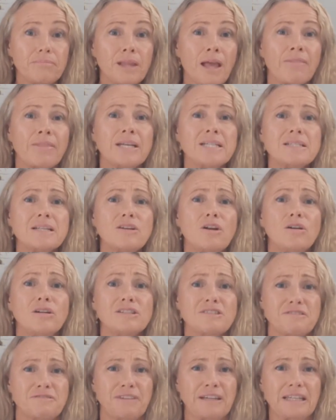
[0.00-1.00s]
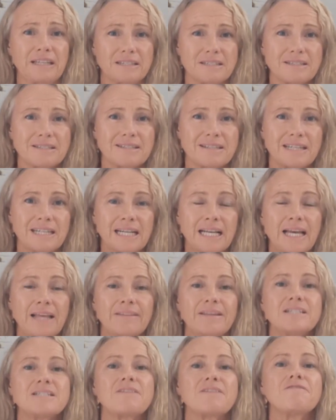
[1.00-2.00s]
these are known as fillers.
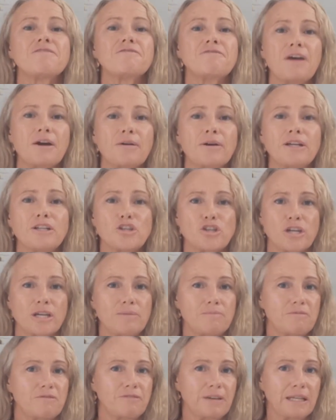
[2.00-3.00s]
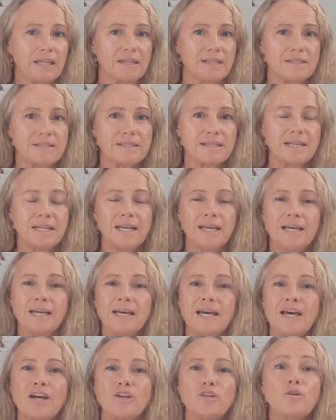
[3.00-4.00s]
These are very cheap fillers.
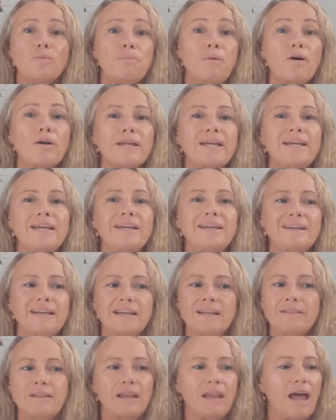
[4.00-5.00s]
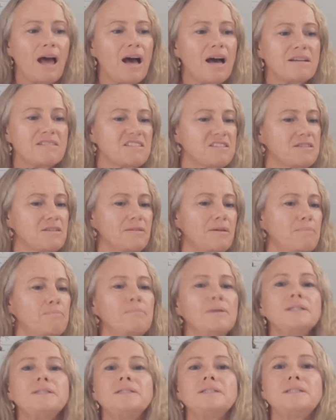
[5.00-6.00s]
Your body in the last
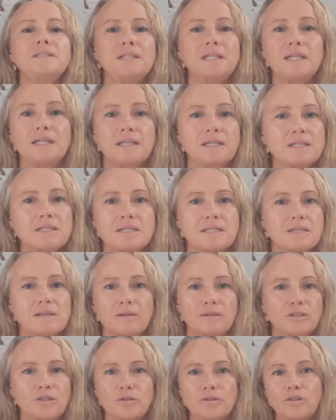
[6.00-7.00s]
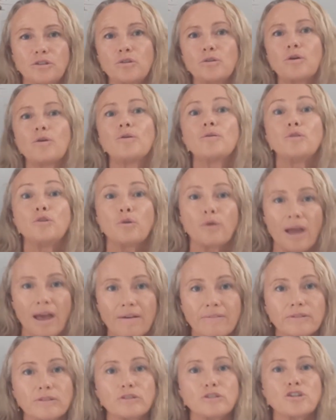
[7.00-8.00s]
million years, your
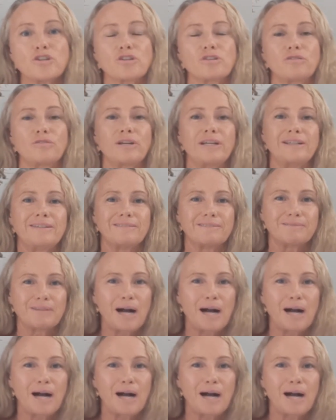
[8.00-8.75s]
evolutionary